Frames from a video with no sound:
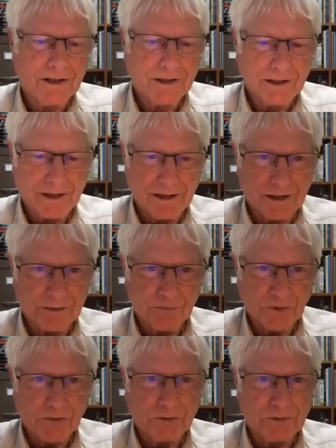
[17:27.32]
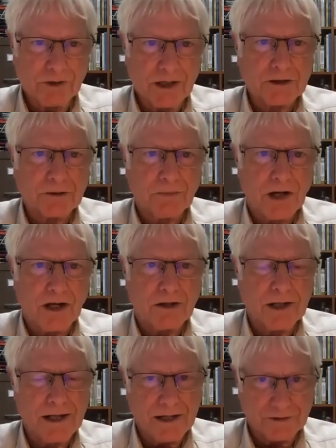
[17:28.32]
And if you've got small
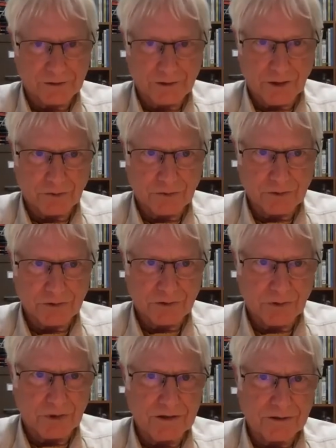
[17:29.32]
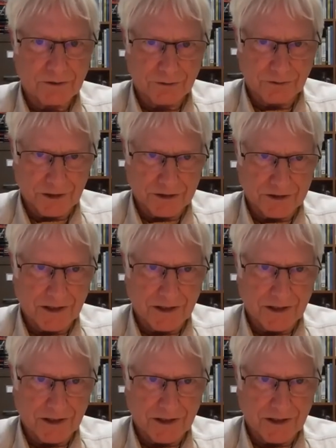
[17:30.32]
hands, don't squeeze the fish.